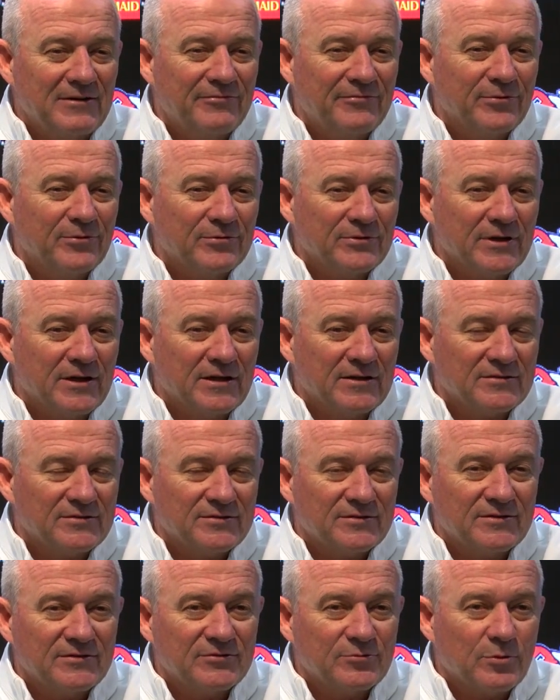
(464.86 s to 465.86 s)
fooled
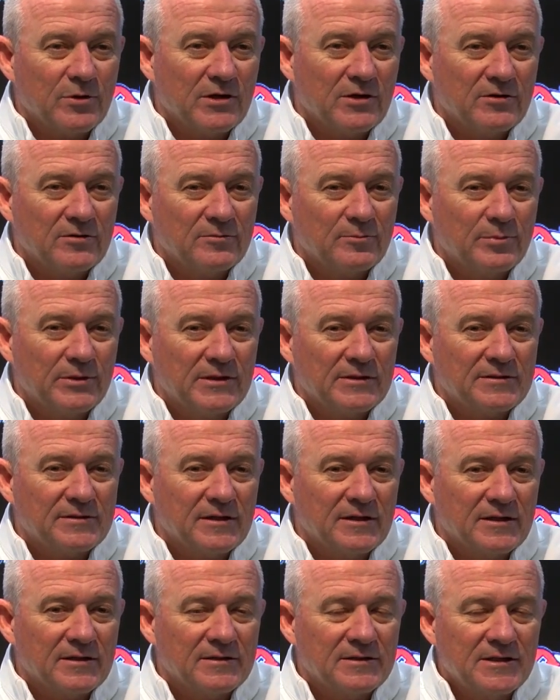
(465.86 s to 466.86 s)
us as well. But
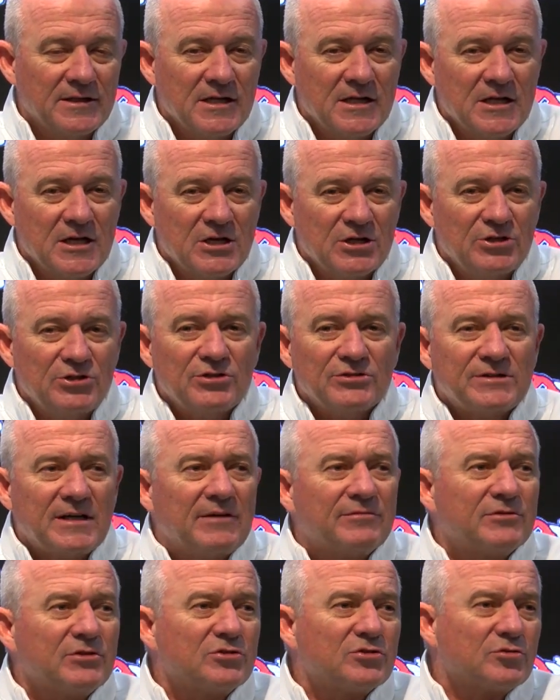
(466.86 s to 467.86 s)
you just
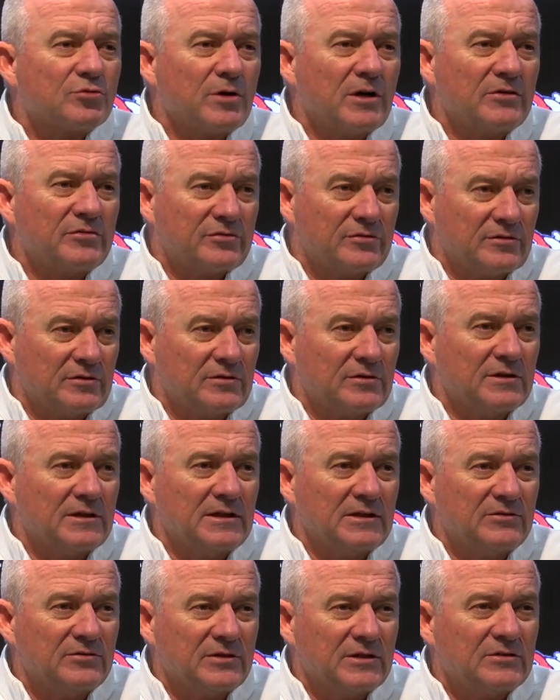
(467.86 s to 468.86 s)
have to trust
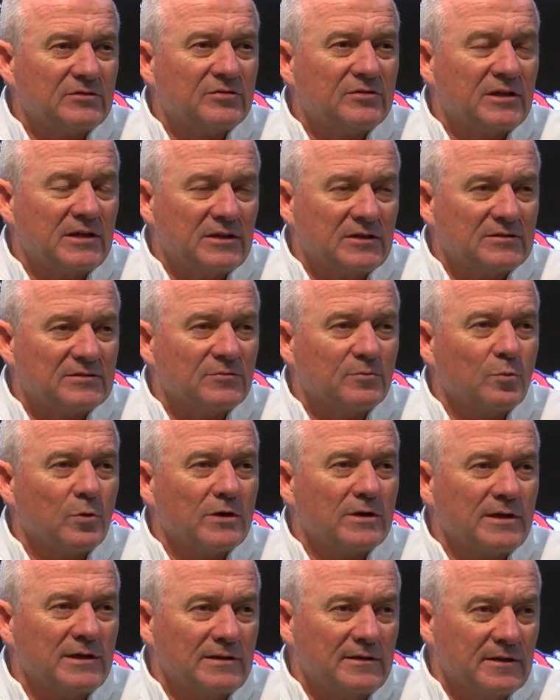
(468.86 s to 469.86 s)
his instincts and
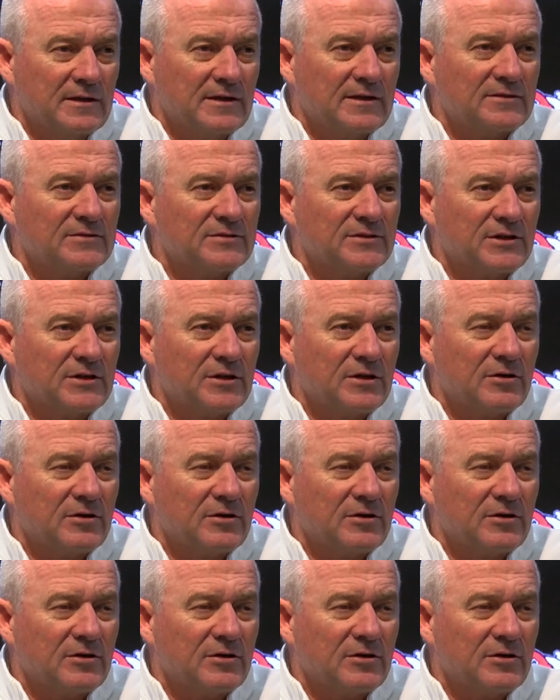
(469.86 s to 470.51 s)
what he does.